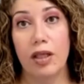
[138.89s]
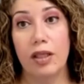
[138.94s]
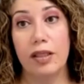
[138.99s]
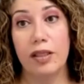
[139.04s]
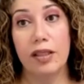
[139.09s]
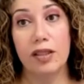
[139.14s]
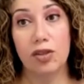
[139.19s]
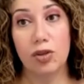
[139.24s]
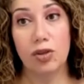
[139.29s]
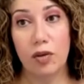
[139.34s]

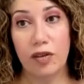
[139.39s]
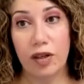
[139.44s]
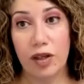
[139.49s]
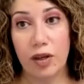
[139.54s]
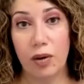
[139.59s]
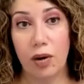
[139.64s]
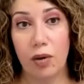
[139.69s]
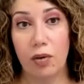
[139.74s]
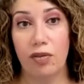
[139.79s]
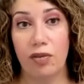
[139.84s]
yeast
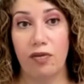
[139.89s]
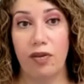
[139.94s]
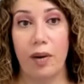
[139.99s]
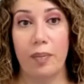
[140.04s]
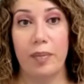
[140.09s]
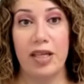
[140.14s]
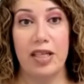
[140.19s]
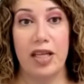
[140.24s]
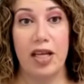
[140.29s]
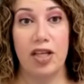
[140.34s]
overgrowth,
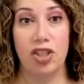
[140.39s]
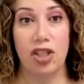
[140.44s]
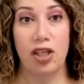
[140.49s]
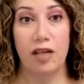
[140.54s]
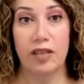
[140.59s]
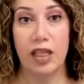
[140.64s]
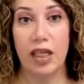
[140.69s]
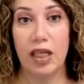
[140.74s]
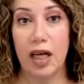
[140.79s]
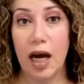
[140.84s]
fermentation
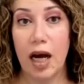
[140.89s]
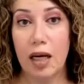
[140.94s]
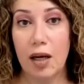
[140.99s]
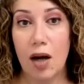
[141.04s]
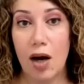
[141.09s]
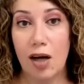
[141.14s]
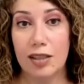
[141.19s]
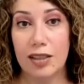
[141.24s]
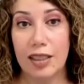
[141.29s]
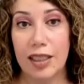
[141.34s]
of the gut
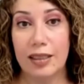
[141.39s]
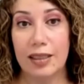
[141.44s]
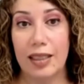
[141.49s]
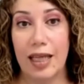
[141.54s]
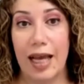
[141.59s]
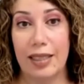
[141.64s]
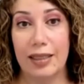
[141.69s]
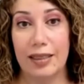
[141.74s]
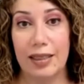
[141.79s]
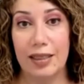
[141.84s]
content,
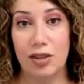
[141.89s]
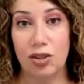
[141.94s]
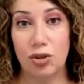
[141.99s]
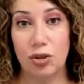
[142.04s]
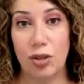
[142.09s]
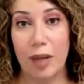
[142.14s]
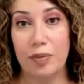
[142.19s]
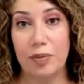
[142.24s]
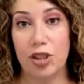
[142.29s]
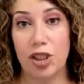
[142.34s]
and
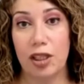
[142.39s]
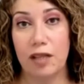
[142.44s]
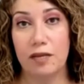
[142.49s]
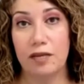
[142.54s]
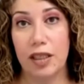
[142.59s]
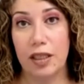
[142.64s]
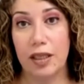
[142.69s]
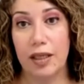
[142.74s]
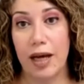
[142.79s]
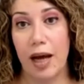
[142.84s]
disruption of
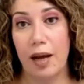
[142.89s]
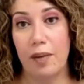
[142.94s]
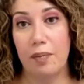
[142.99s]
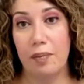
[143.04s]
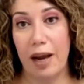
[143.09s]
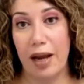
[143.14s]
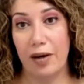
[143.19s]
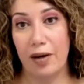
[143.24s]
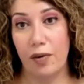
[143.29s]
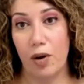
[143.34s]
the gut
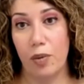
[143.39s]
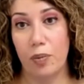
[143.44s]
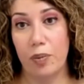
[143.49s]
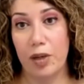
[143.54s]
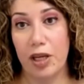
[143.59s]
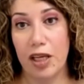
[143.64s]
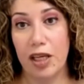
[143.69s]
microbe,